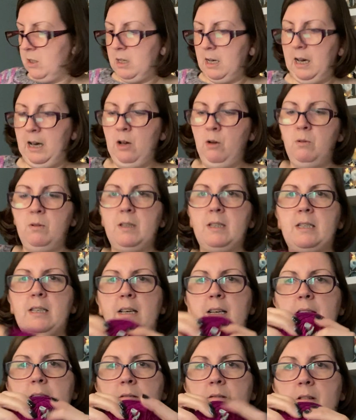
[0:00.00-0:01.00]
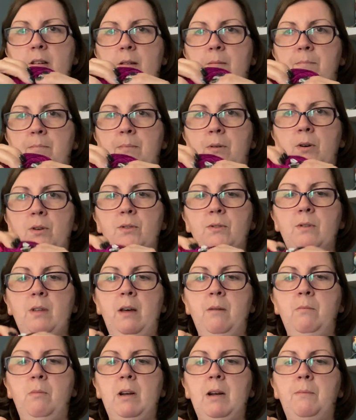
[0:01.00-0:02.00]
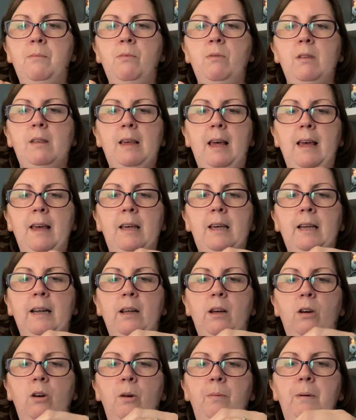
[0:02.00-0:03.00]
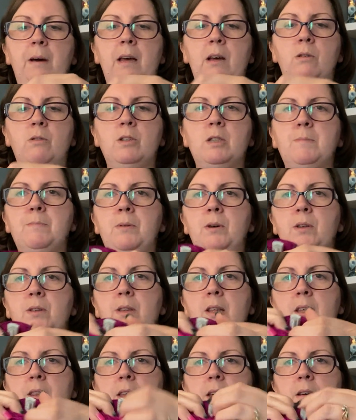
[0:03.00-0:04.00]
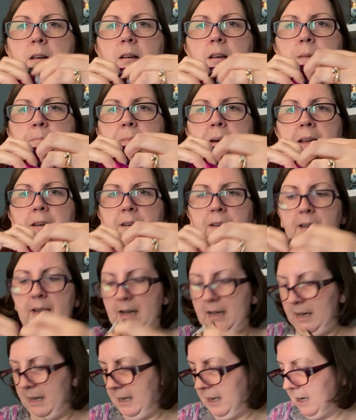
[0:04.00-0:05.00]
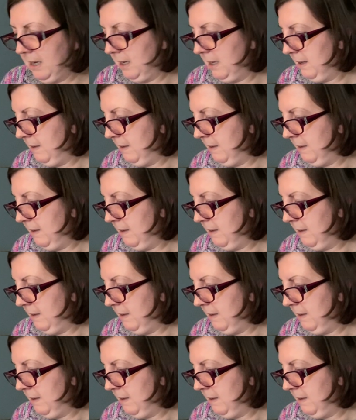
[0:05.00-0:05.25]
I always put them, when I'm caking it up, I always put the band in here.